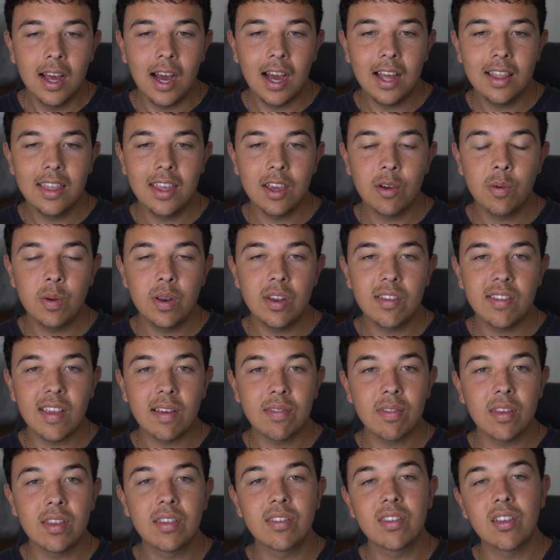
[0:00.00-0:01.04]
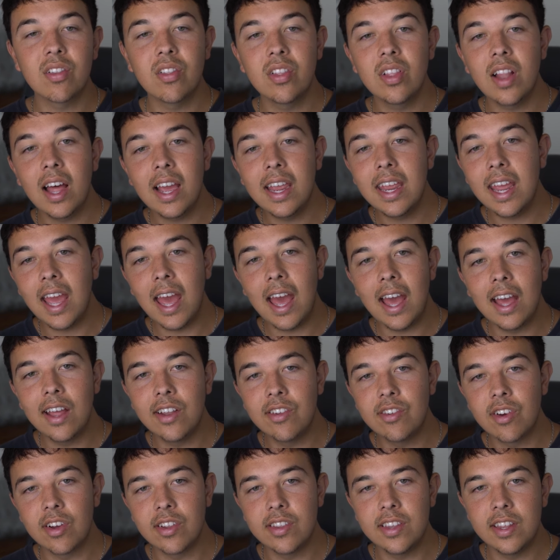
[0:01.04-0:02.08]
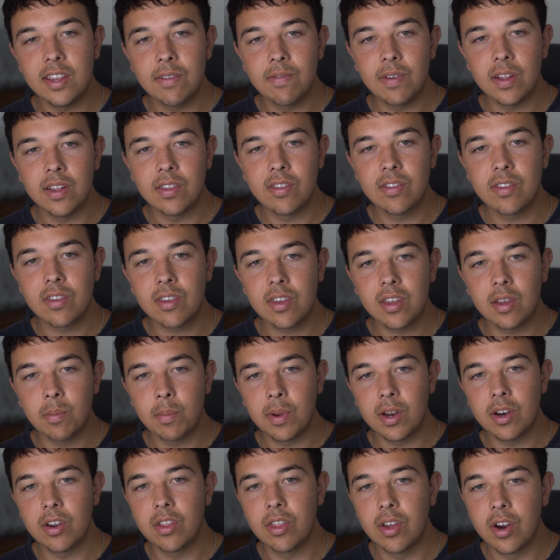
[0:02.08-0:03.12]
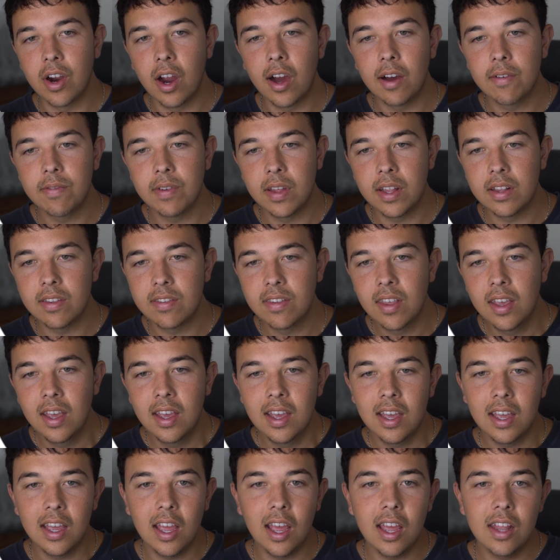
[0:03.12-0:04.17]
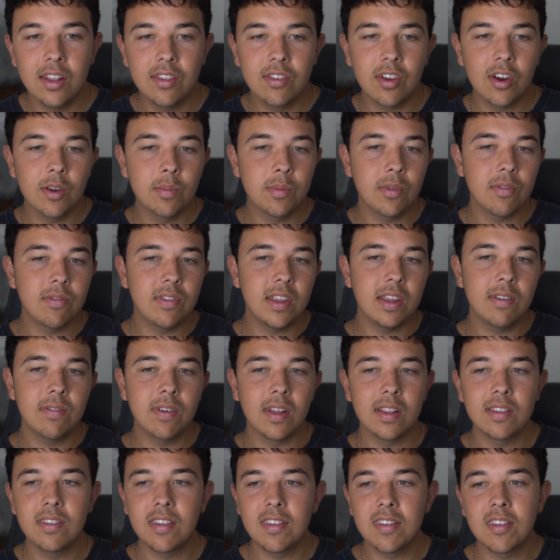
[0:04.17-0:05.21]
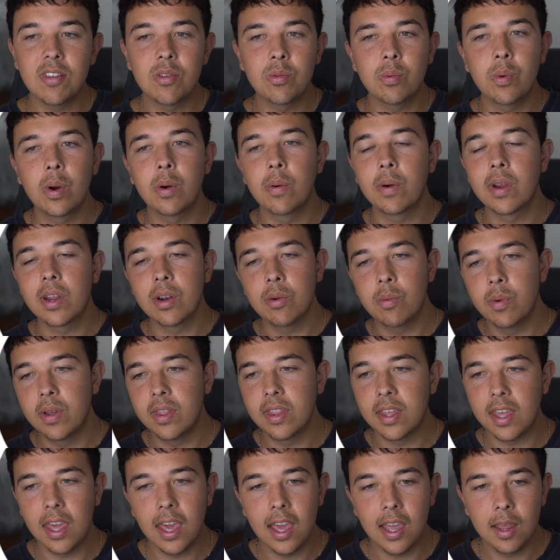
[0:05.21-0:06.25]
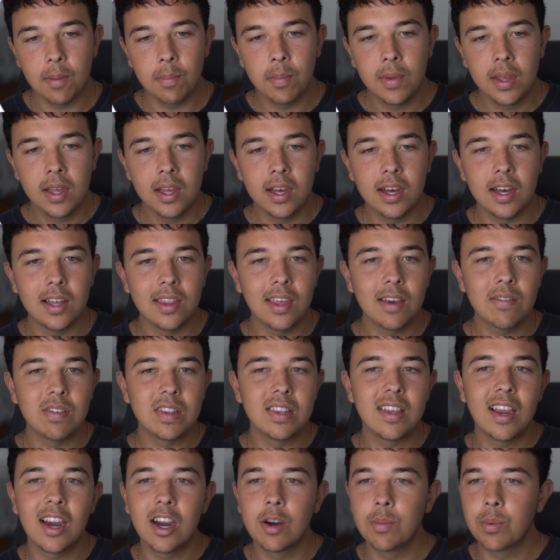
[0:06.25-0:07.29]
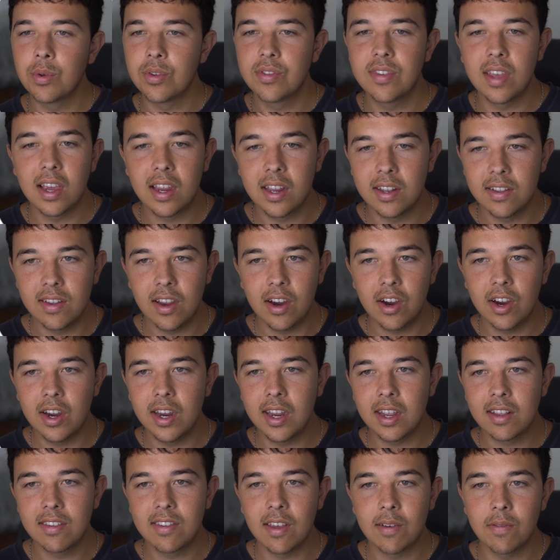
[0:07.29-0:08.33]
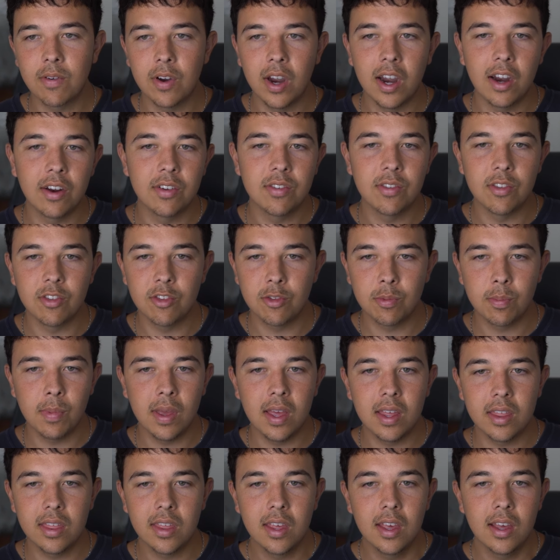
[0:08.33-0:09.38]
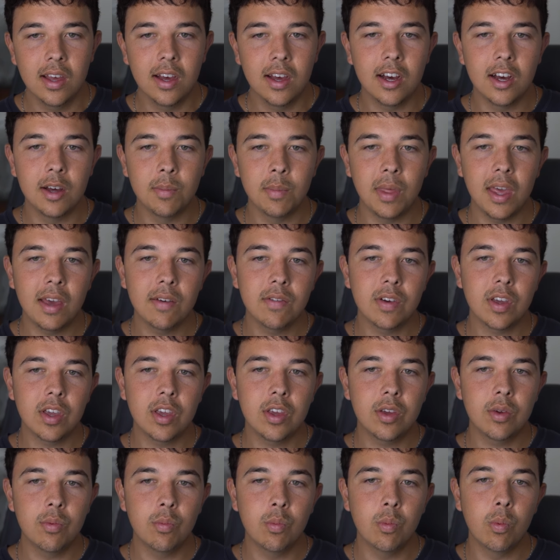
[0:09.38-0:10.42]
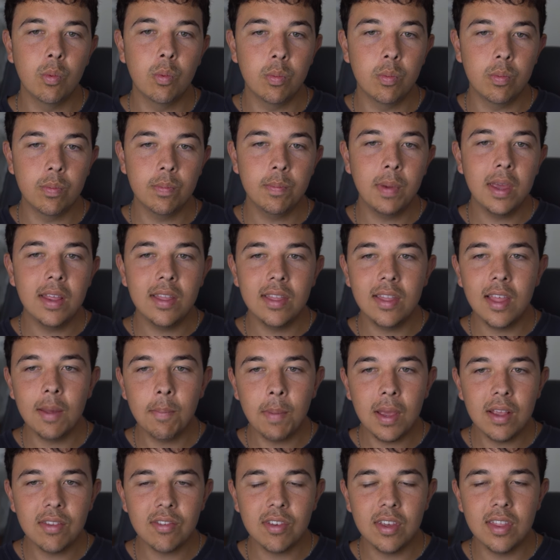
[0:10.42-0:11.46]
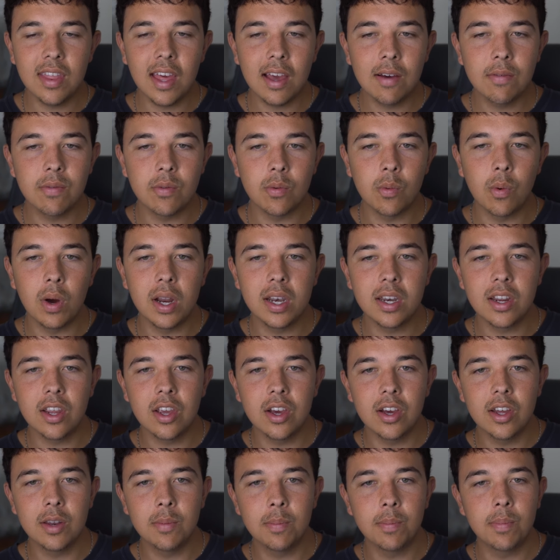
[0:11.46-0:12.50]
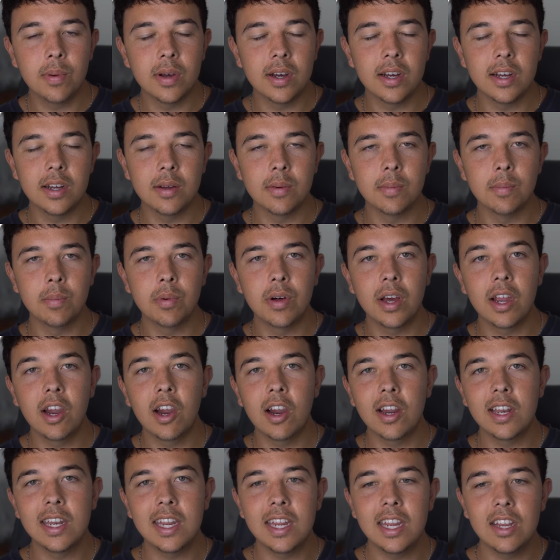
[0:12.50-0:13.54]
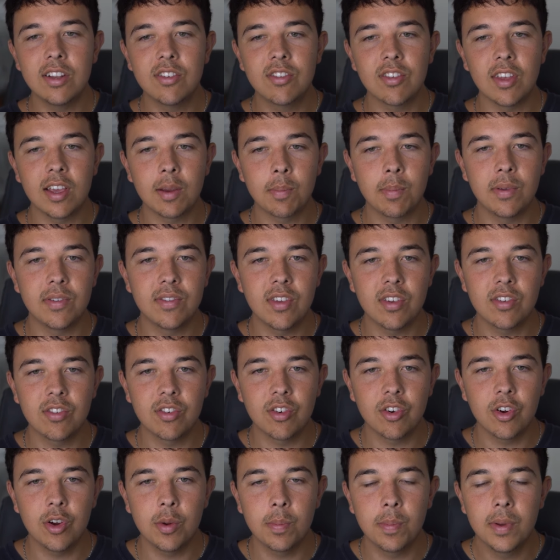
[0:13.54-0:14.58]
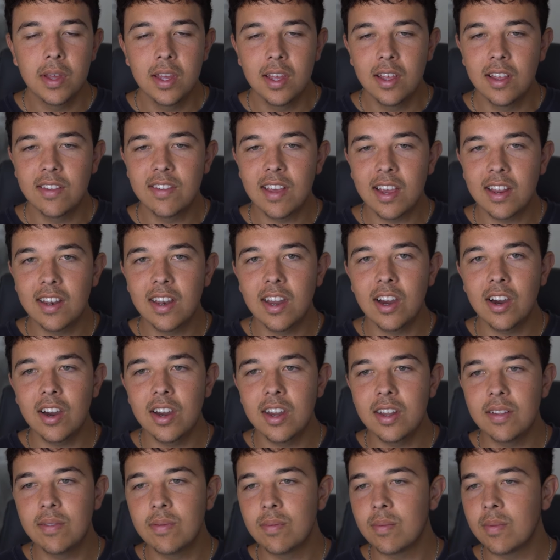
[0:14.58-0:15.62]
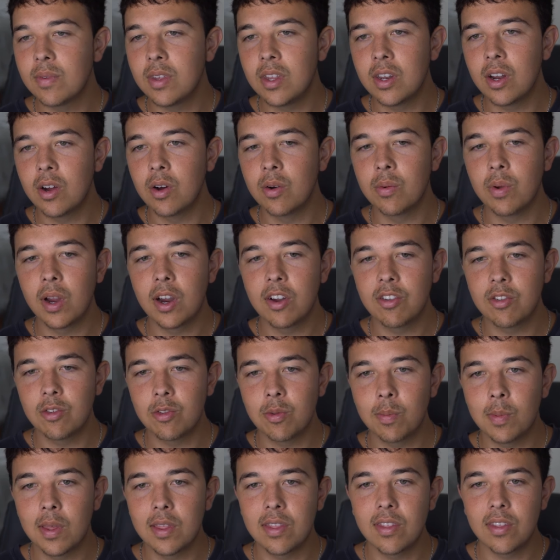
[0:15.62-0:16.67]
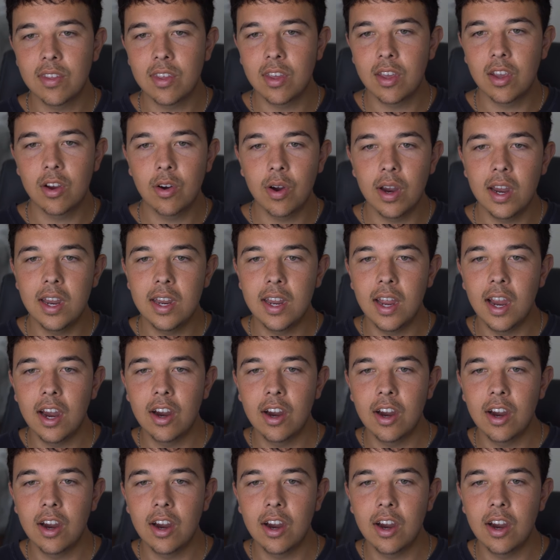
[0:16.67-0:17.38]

I think we just have the slight edge on defense compared to their offense. In terms of defense, this is where we're going to win the game. They have a terrible secondary except for Harrison Smith. They have one good player at each position group. Secondary, Harrison Smith is great.